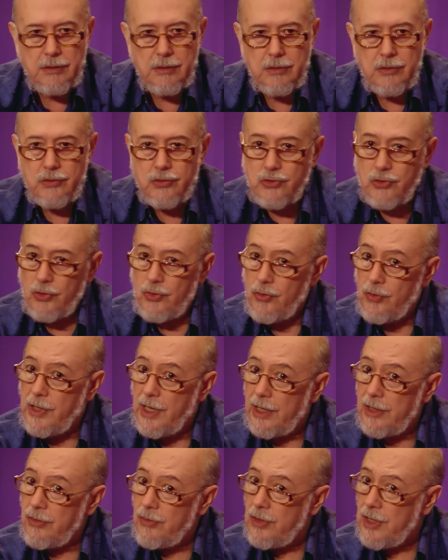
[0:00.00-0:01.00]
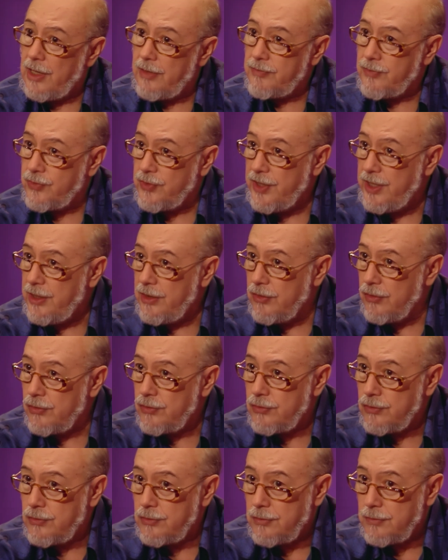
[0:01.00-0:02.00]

so you got to have three egos.